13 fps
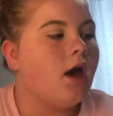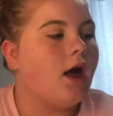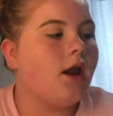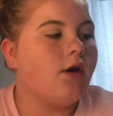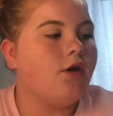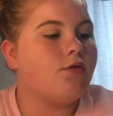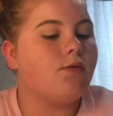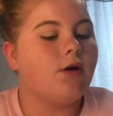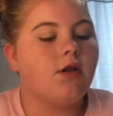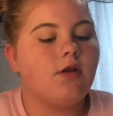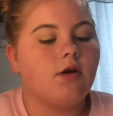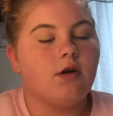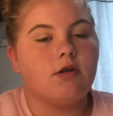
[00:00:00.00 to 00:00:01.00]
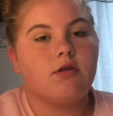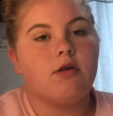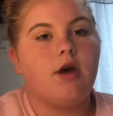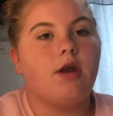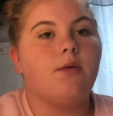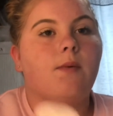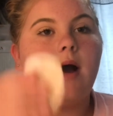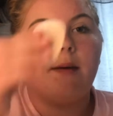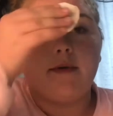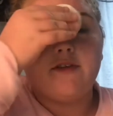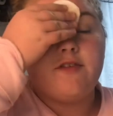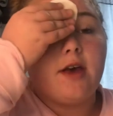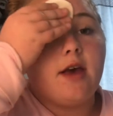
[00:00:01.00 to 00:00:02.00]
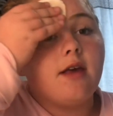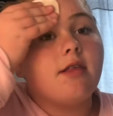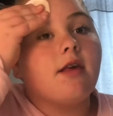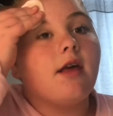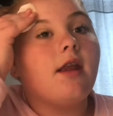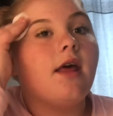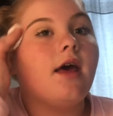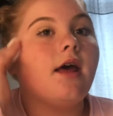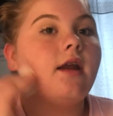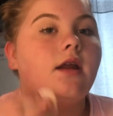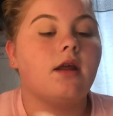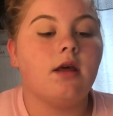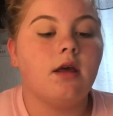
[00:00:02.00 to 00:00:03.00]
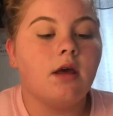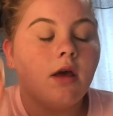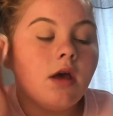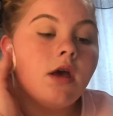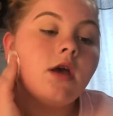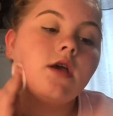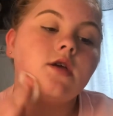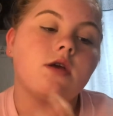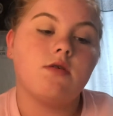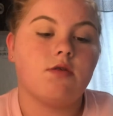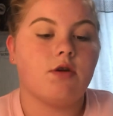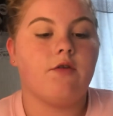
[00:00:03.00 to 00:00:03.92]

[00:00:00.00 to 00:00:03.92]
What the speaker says: and I'll use one of those and wipe my face and then use